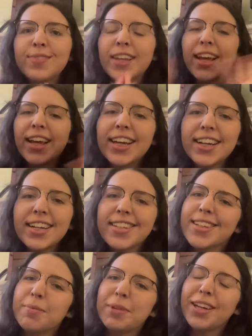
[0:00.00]
Hey guys, it's
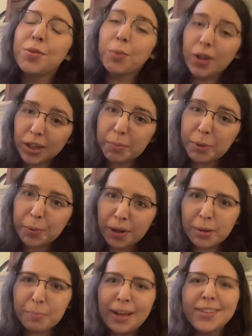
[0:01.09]
Emma and
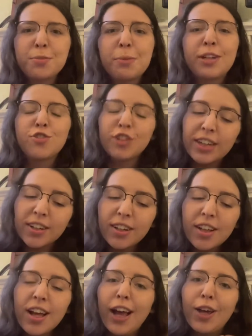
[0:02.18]
welcome back to my channel.
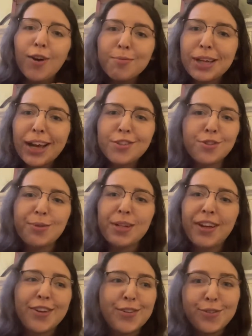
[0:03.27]
I hope you guys are doing
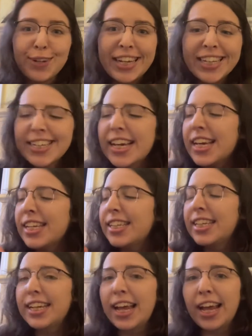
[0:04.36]
great.
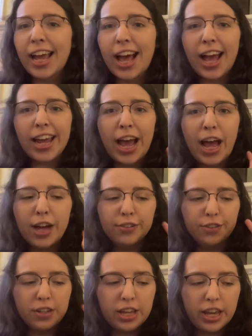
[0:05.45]
Today I have
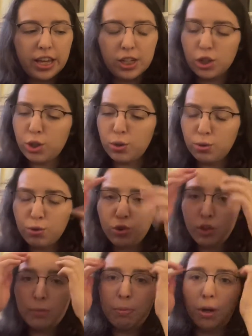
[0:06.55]
a huge
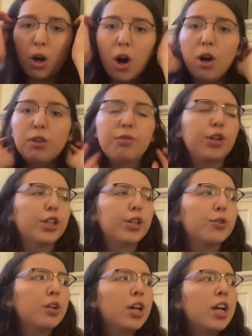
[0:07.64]
book haul for
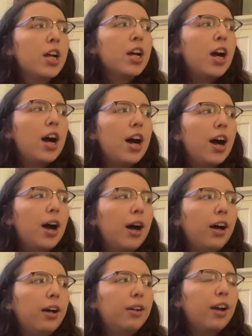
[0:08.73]
you.
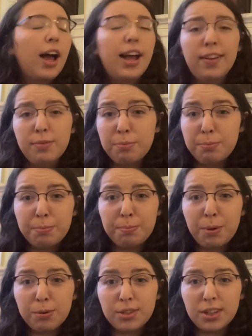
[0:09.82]
I haven't
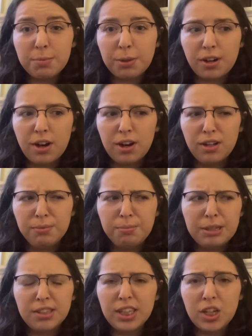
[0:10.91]
posted a book haul
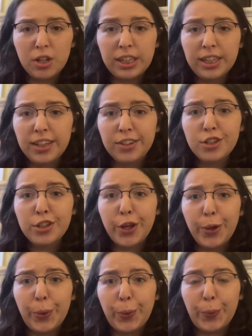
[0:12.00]
basically all year,
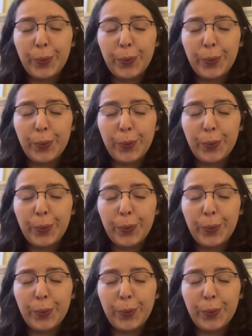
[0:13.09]
so